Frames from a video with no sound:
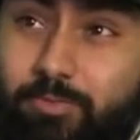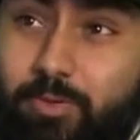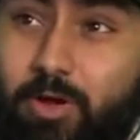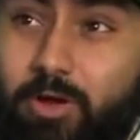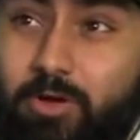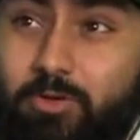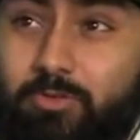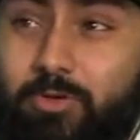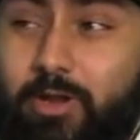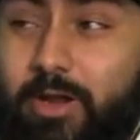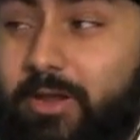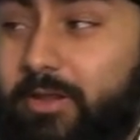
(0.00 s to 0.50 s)

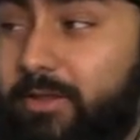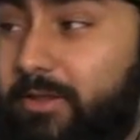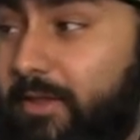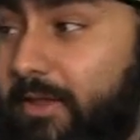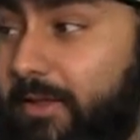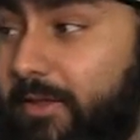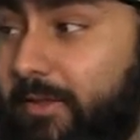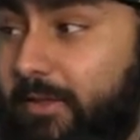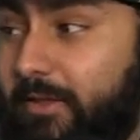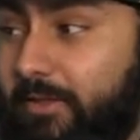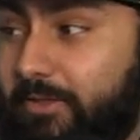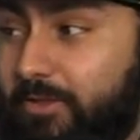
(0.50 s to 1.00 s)
Paul Craig,
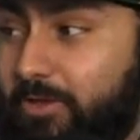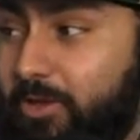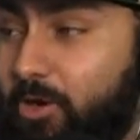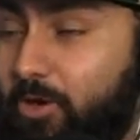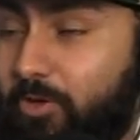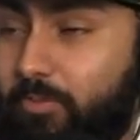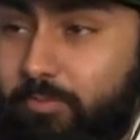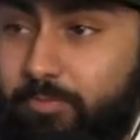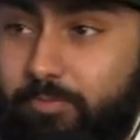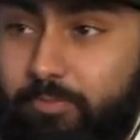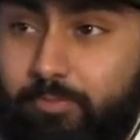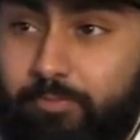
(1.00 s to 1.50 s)
you
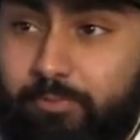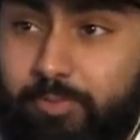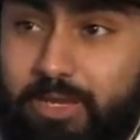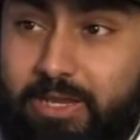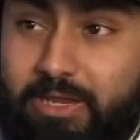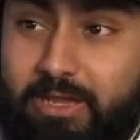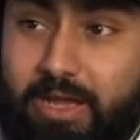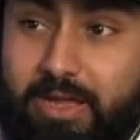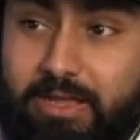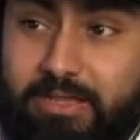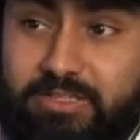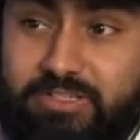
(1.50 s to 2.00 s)
know,
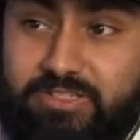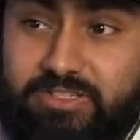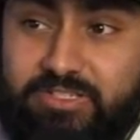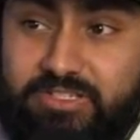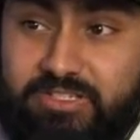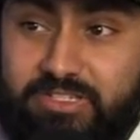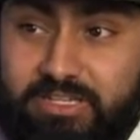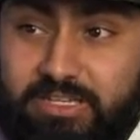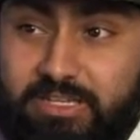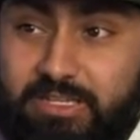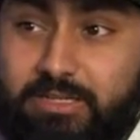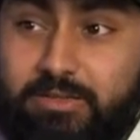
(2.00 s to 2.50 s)
big guy. He's
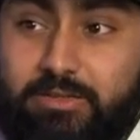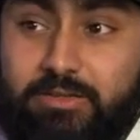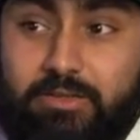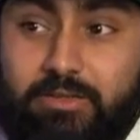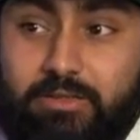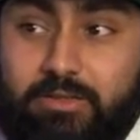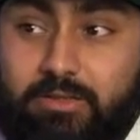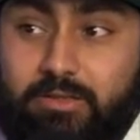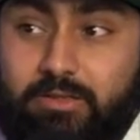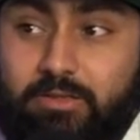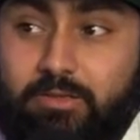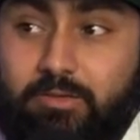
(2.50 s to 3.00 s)
seen
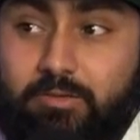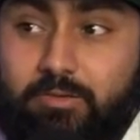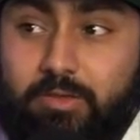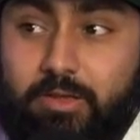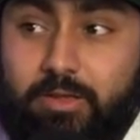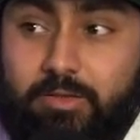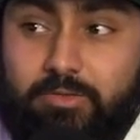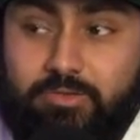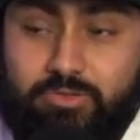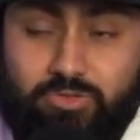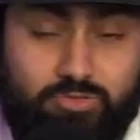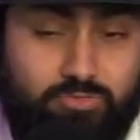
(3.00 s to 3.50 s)

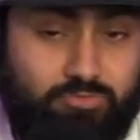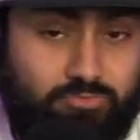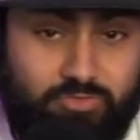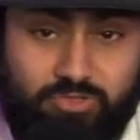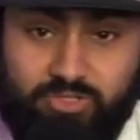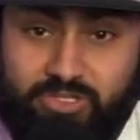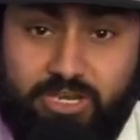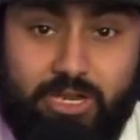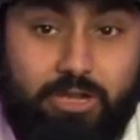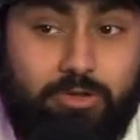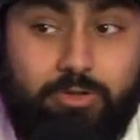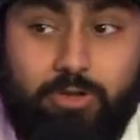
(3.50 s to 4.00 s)

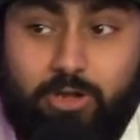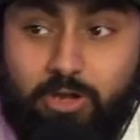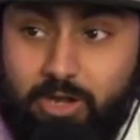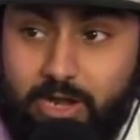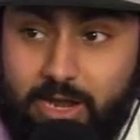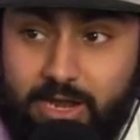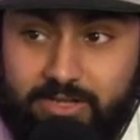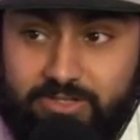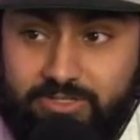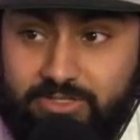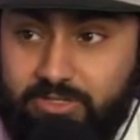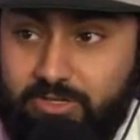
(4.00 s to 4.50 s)
scarier
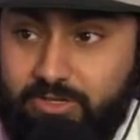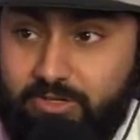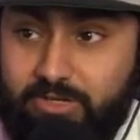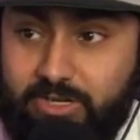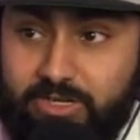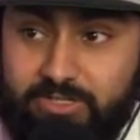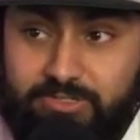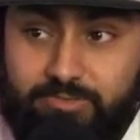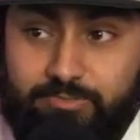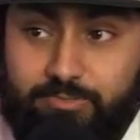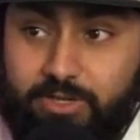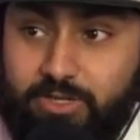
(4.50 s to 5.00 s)
guys in there.
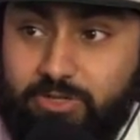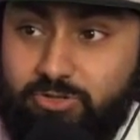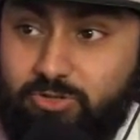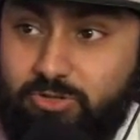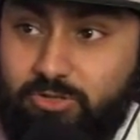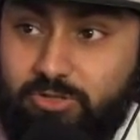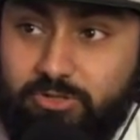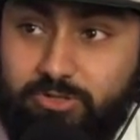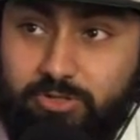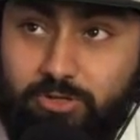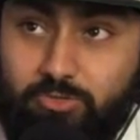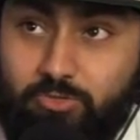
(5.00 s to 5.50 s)
Tyson Pedro,
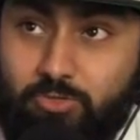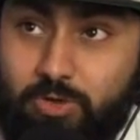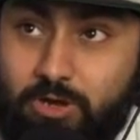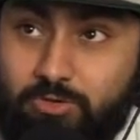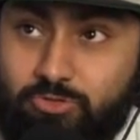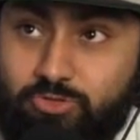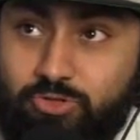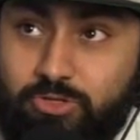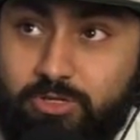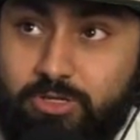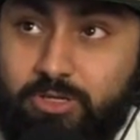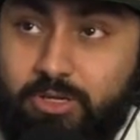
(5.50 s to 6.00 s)
Khalil
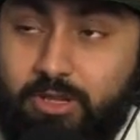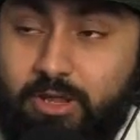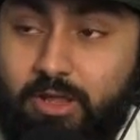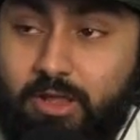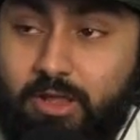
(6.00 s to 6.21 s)
Roundtree.